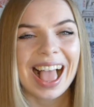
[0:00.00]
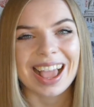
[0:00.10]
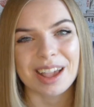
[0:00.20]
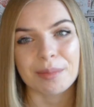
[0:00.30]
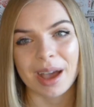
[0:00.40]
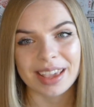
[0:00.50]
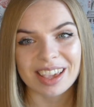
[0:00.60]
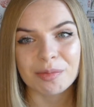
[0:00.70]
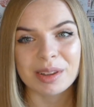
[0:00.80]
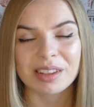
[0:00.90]
Um, I
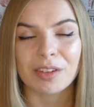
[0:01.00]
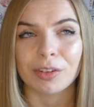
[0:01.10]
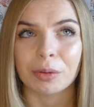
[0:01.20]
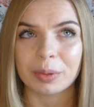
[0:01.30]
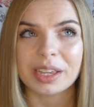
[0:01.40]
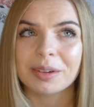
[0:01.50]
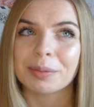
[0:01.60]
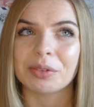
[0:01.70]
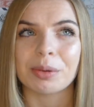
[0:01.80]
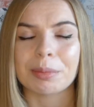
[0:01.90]
gave myself a week
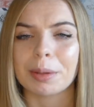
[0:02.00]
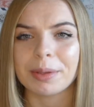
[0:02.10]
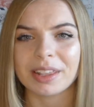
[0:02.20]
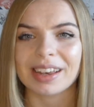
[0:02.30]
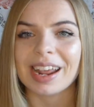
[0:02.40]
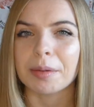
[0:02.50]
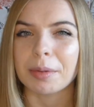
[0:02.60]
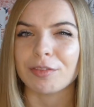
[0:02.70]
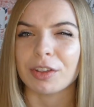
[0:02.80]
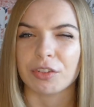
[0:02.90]
between my birthday and
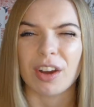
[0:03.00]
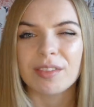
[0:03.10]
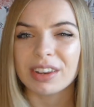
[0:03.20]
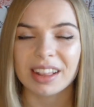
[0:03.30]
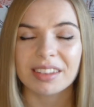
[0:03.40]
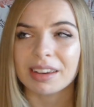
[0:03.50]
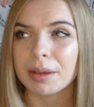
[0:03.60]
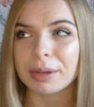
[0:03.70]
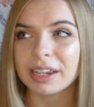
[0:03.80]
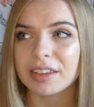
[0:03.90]
my first driving lesson,
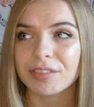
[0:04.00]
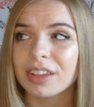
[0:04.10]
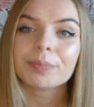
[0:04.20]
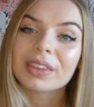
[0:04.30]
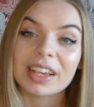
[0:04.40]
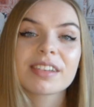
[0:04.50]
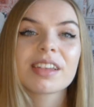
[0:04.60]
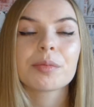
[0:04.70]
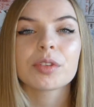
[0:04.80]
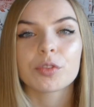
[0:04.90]
I believe. In
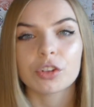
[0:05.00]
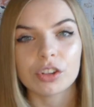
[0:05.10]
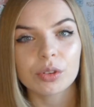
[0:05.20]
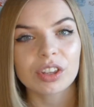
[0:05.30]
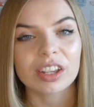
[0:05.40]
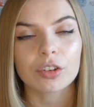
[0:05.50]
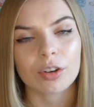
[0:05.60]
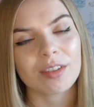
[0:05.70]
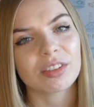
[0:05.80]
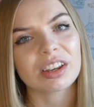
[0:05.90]
terms of choosing a
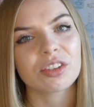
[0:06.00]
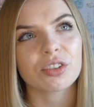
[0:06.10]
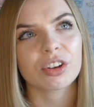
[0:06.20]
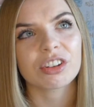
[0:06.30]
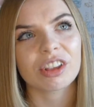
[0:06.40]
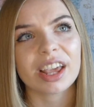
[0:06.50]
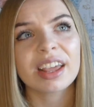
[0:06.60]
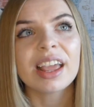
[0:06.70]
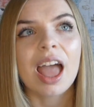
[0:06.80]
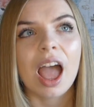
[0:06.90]
driving instructor,
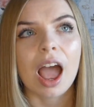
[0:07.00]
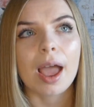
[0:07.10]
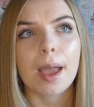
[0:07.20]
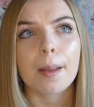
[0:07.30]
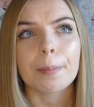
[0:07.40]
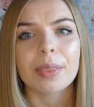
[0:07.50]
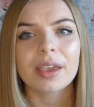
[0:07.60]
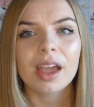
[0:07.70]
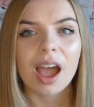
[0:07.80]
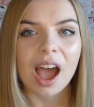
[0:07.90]
um,
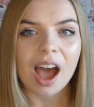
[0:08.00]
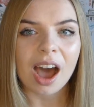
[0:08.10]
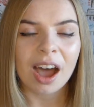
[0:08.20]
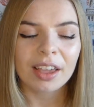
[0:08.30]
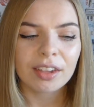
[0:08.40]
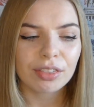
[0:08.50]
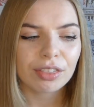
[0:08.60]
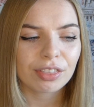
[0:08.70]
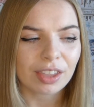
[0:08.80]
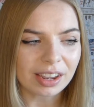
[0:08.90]
I
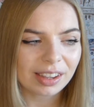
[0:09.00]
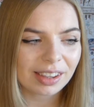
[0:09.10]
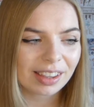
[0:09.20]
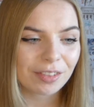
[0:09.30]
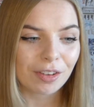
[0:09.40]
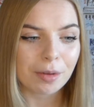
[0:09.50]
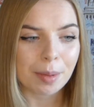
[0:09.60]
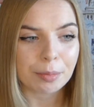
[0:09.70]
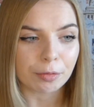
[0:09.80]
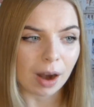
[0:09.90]
think, if I
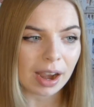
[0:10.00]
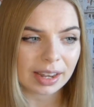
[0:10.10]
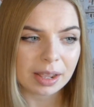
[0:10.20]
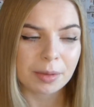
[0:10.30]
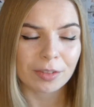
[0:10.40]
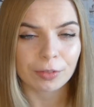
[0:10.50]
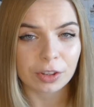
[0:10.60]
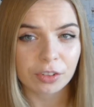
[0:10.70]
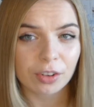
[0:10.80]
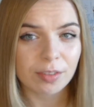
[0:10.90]
remember rightly, my
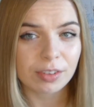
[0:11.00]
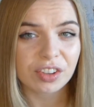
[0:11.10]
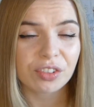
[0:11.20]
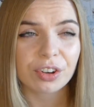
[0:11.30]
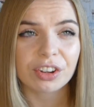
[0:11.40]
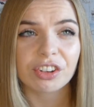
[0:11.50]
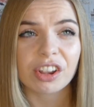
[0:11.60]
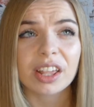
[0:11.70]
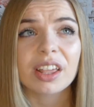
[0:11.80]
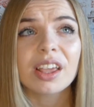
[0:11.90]
first driving instructor